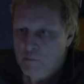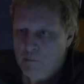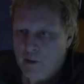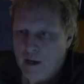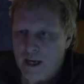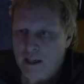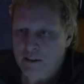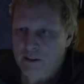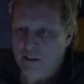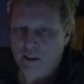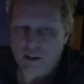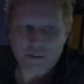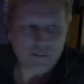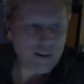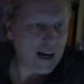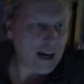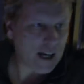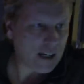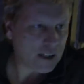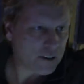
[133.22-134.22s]
Positive
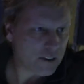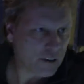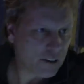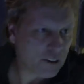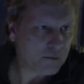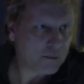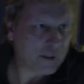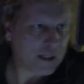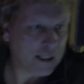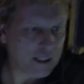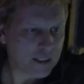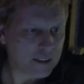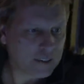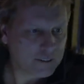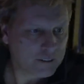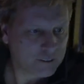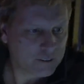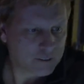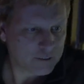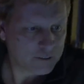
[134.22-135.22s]
attitude, man.
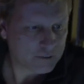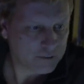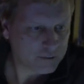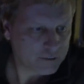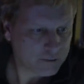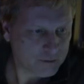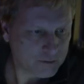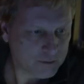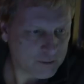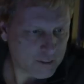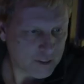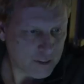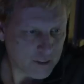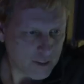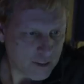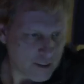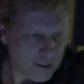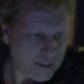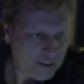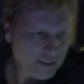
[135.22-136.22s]

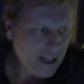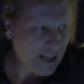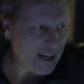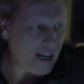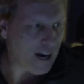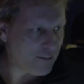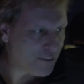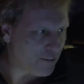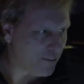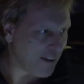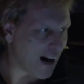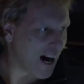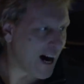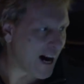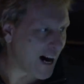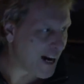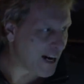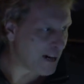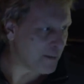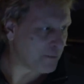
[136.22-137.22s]
Gotta have the
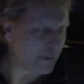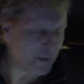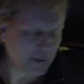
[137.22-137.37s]
vibe.